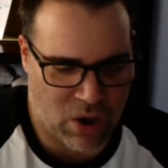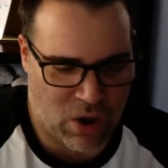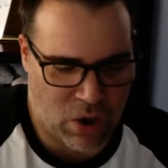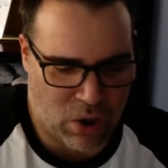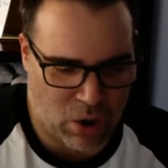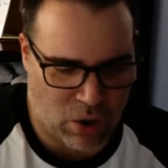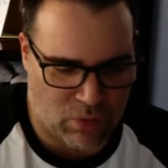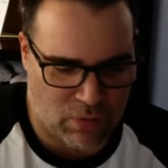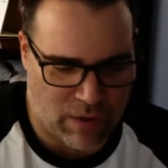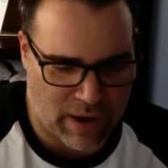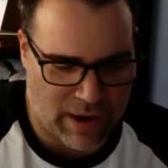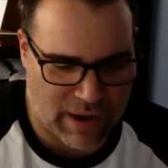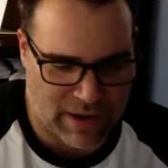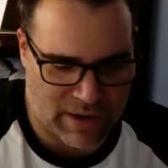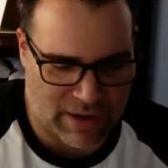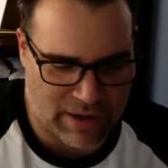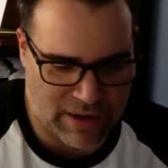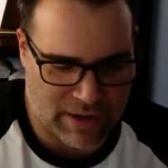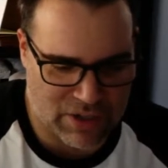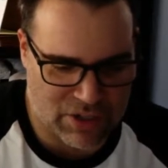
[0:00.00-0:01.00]

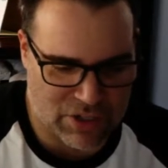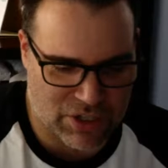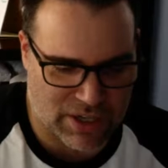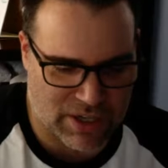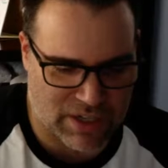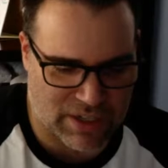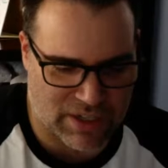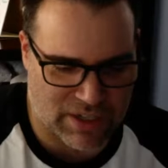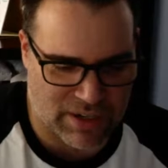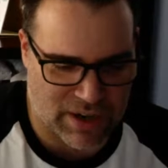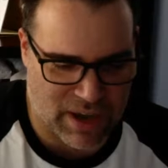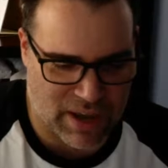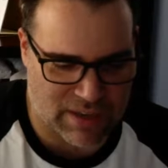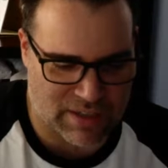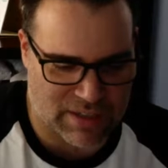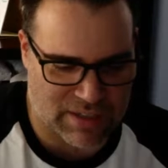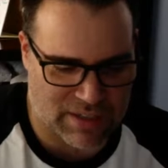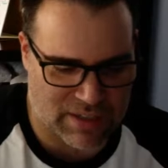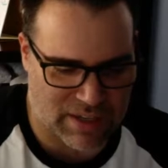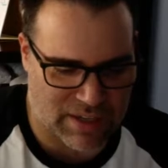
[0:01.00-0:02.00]
Already, she could not
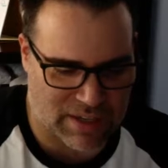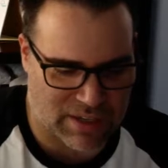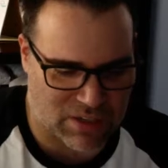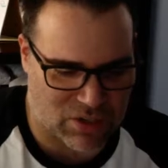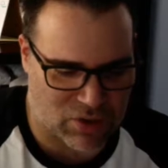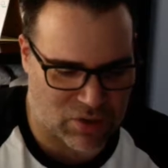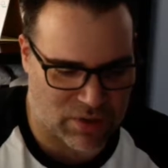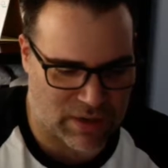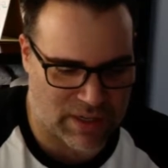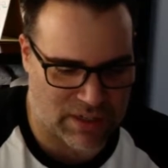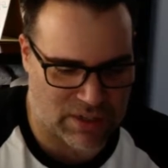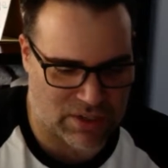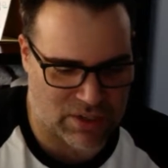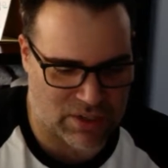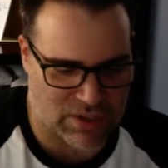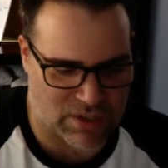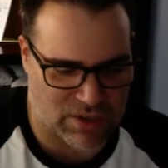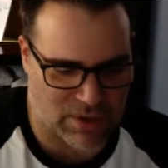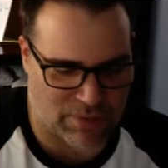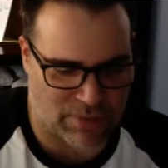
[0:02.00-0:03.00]
see the trees
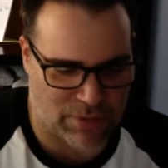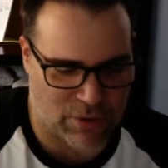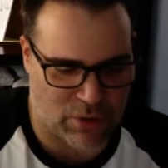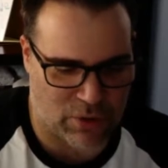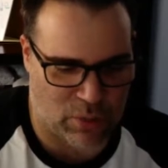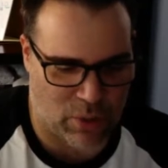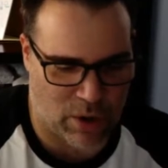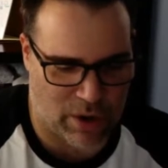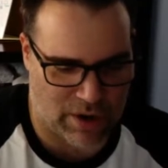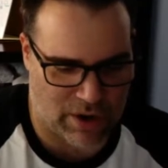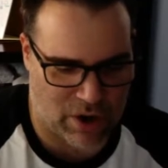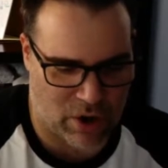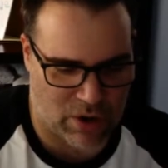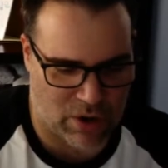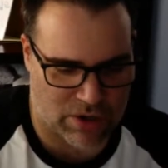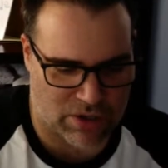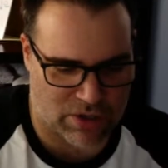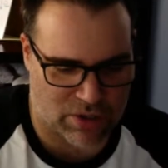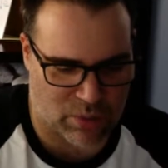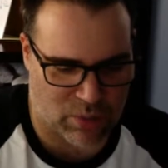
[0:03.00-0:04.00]
just a few
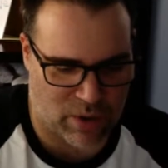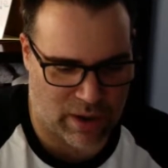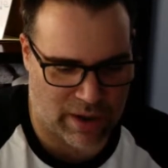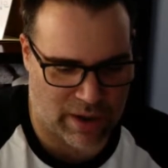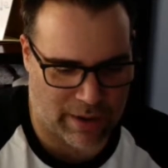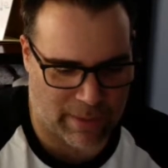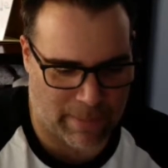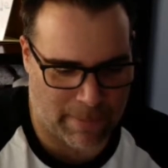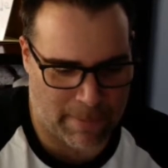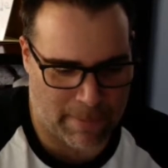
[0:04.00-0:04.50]
yards away.